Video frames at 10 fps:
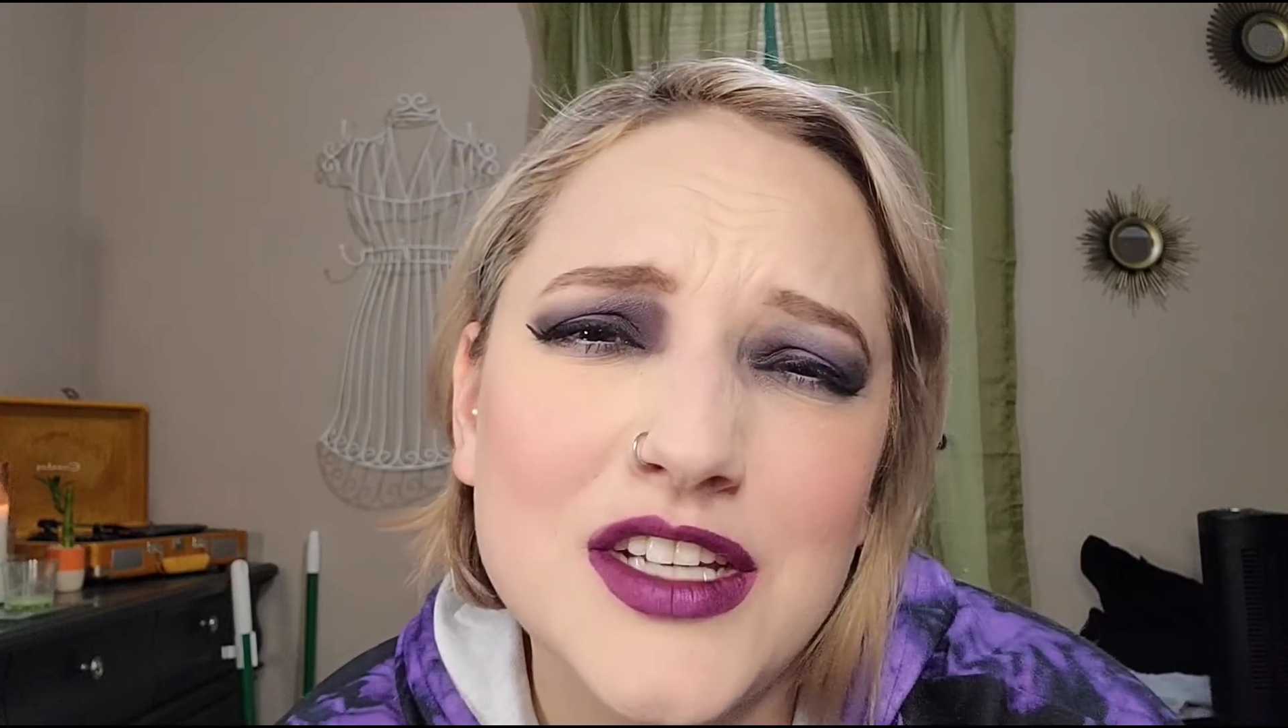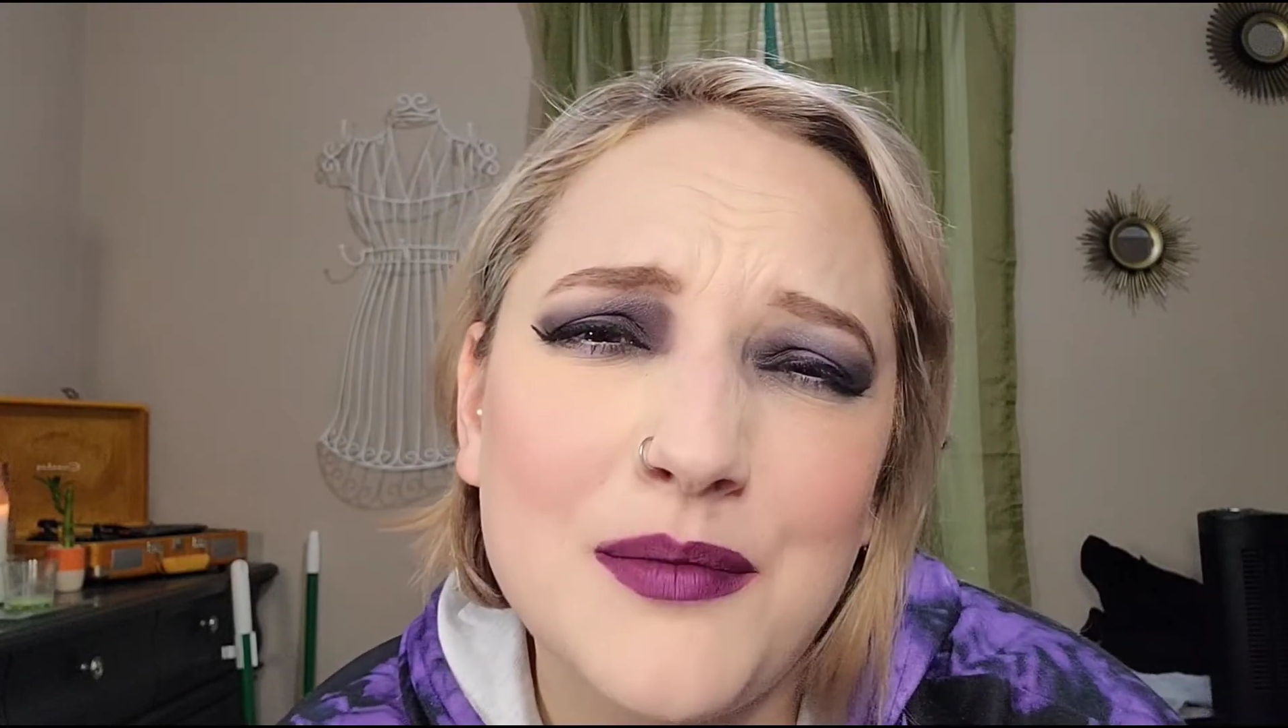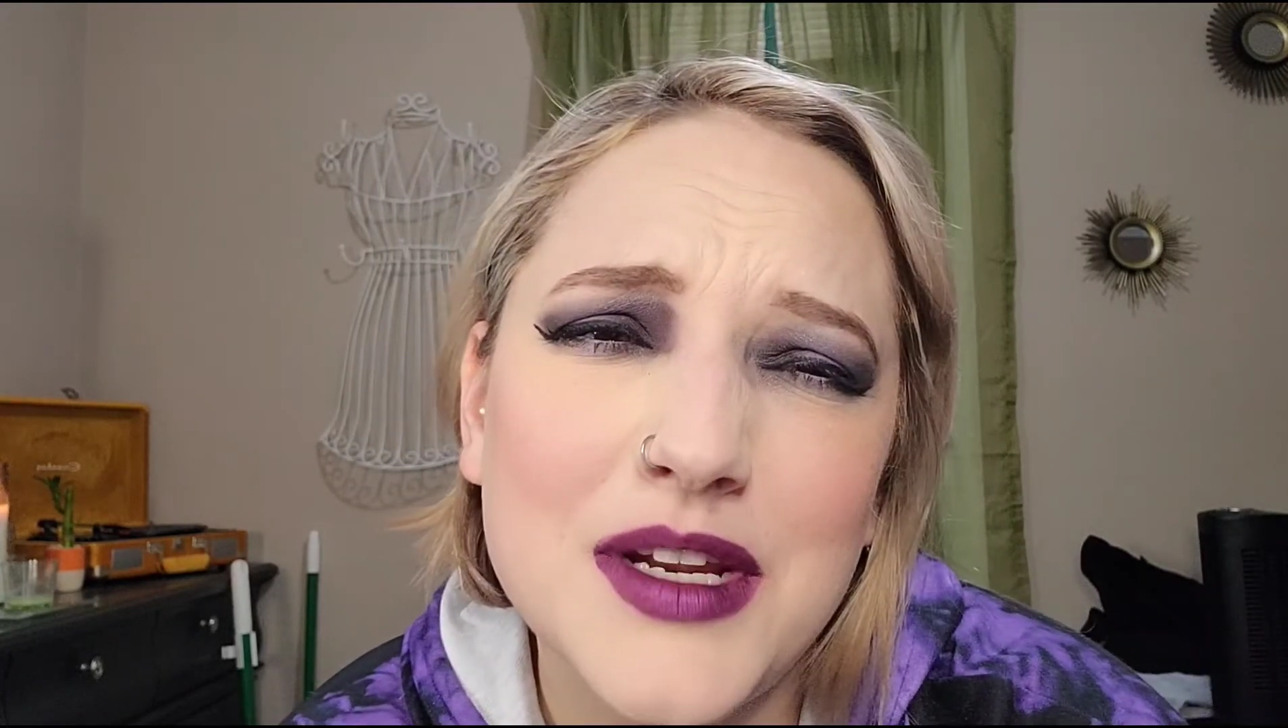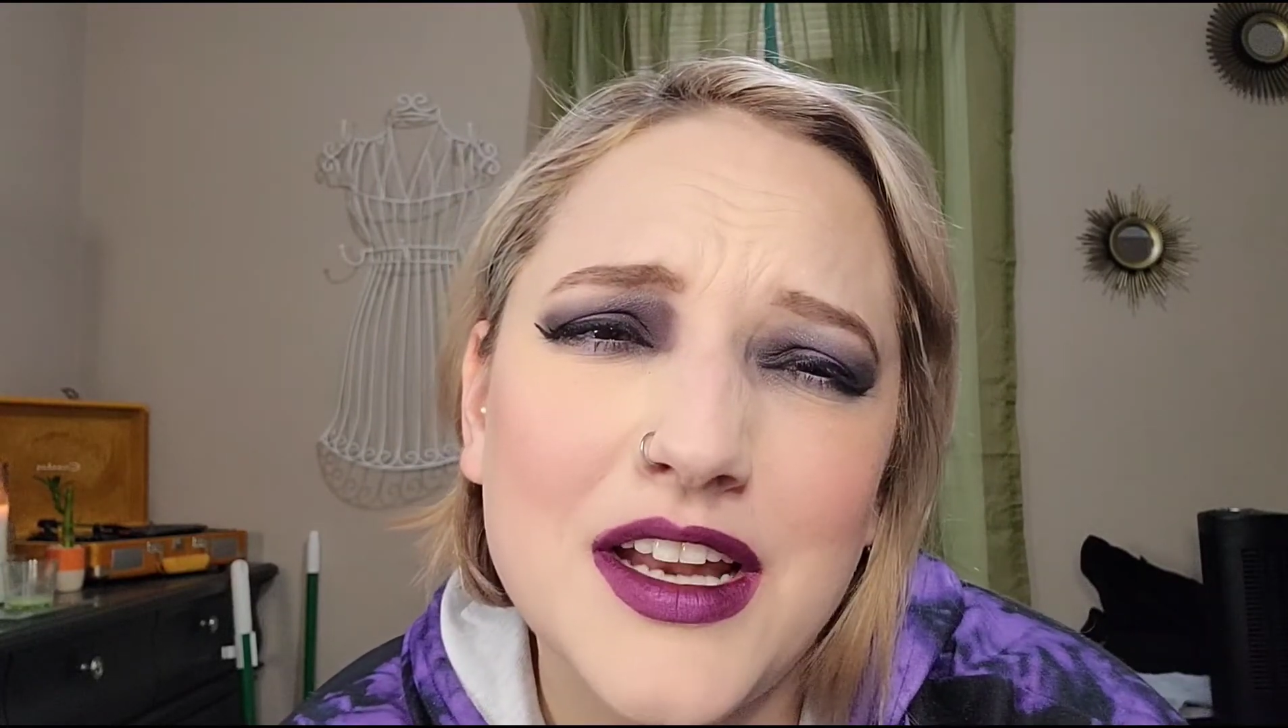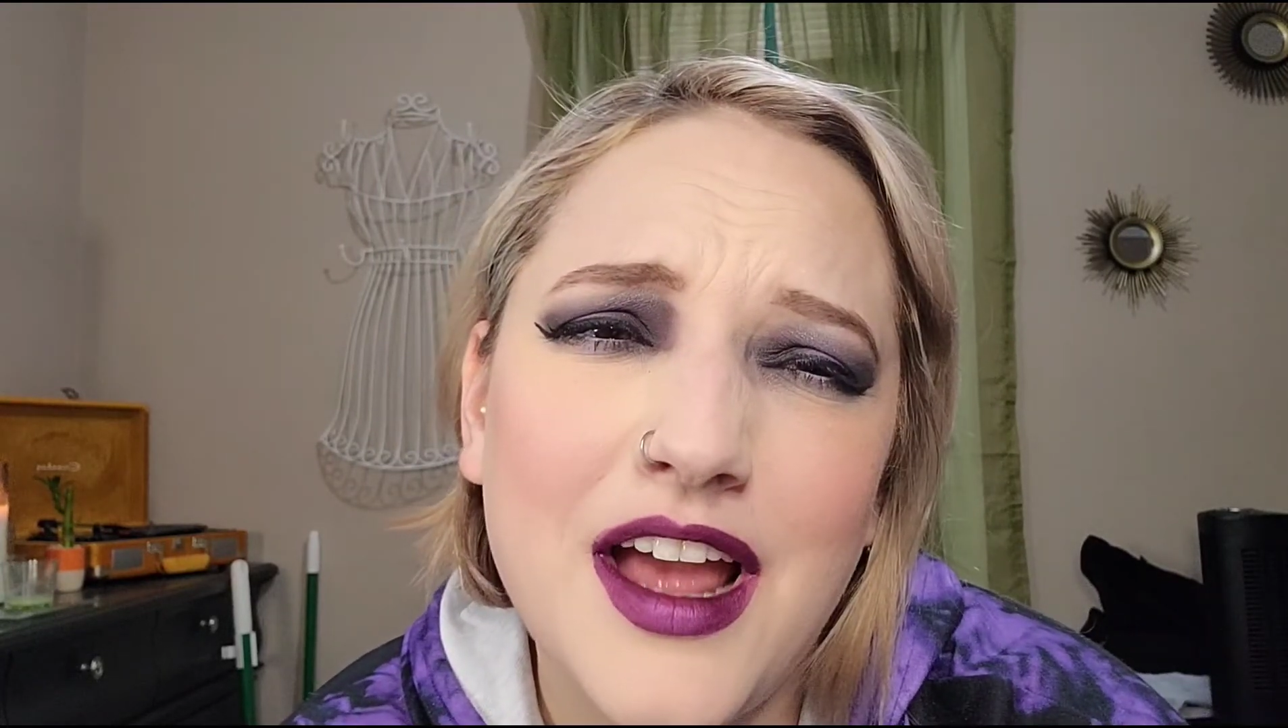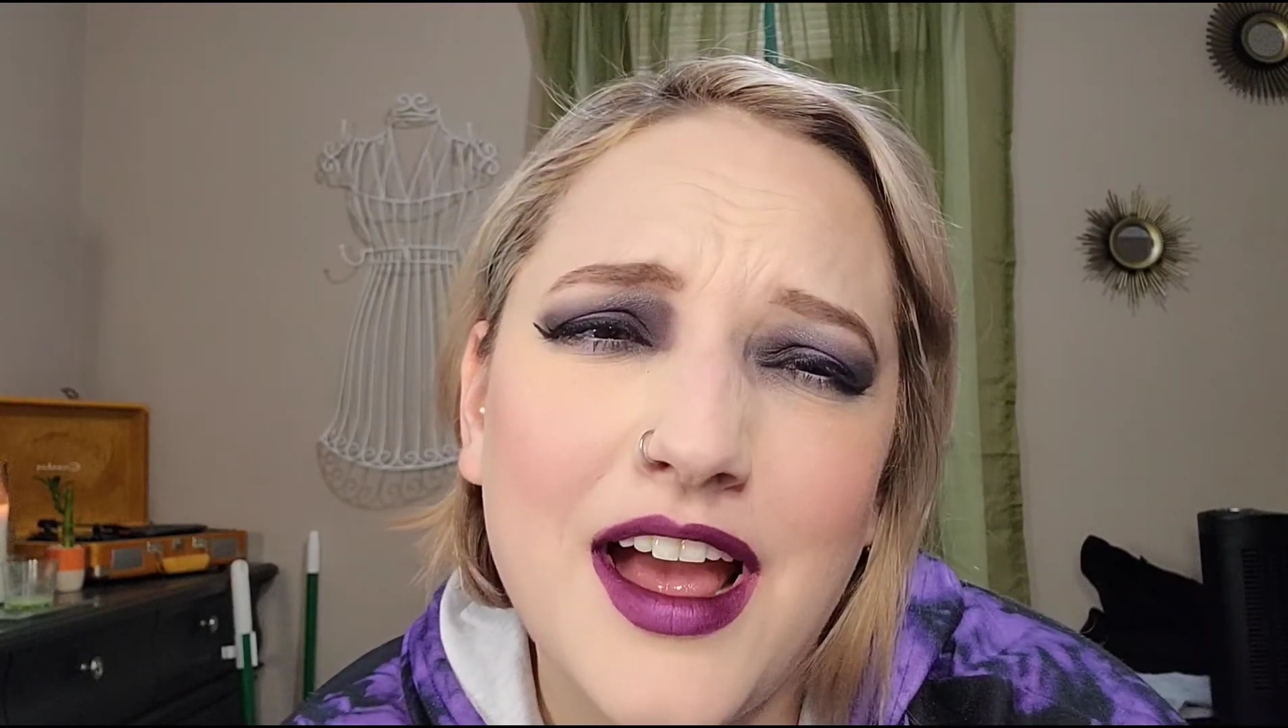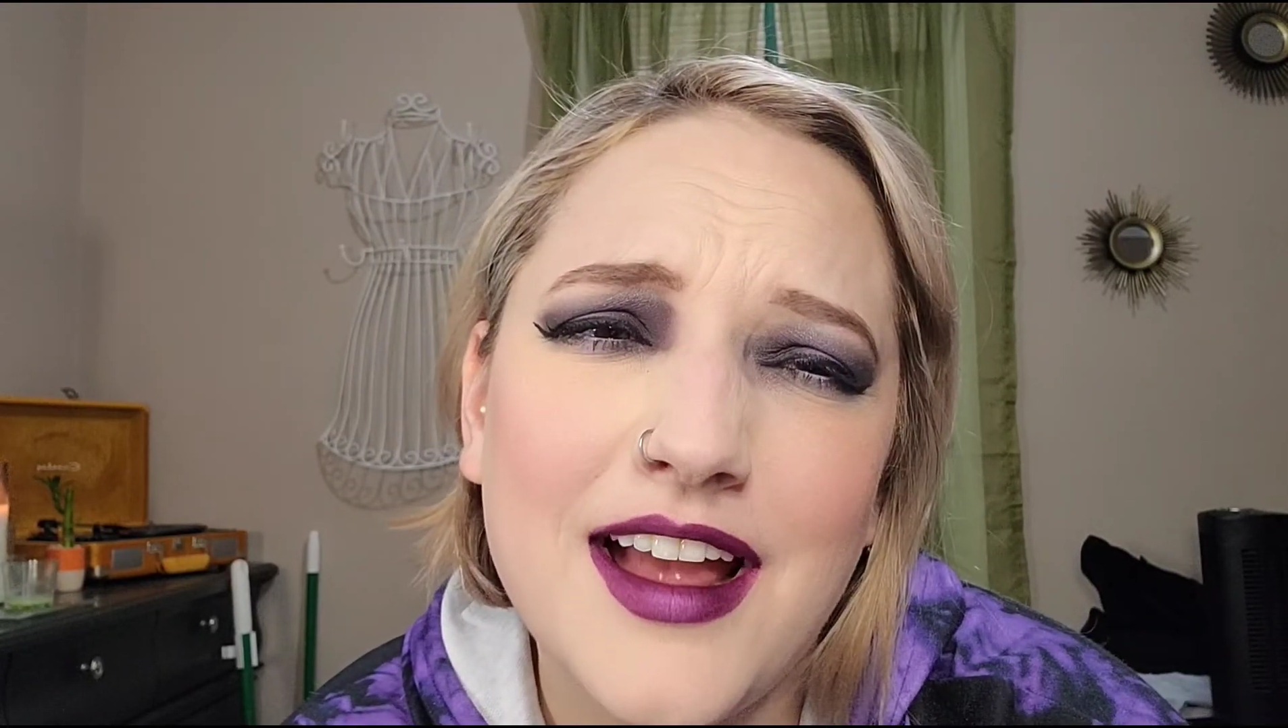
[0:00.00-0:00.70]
Gemini, I'm